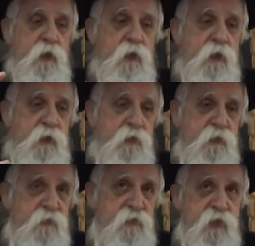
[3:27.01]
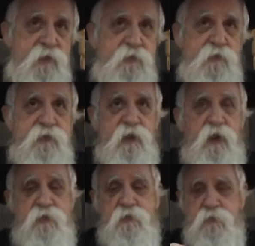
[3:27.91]
and the Radvaz was the
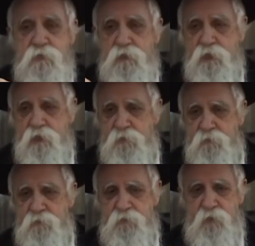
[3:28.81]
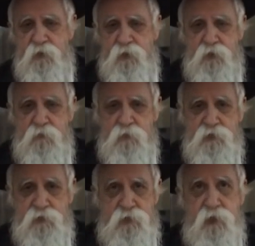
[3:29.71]
actual
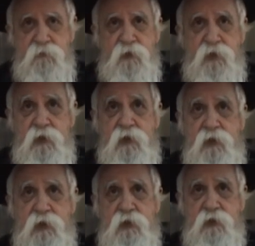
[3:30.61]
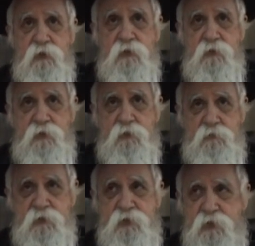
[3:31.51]
Rosh Yeshiva in Nigla of the
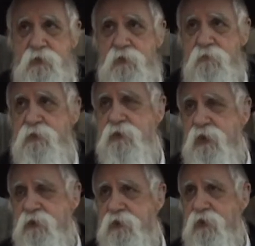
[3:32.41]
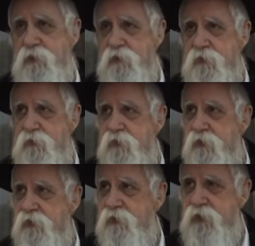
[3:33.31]
Arizal. The Arizal actually learned
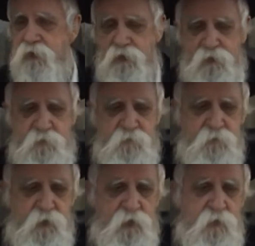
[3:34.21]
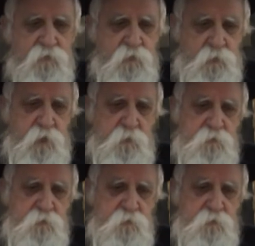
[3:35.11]
Nigla from him.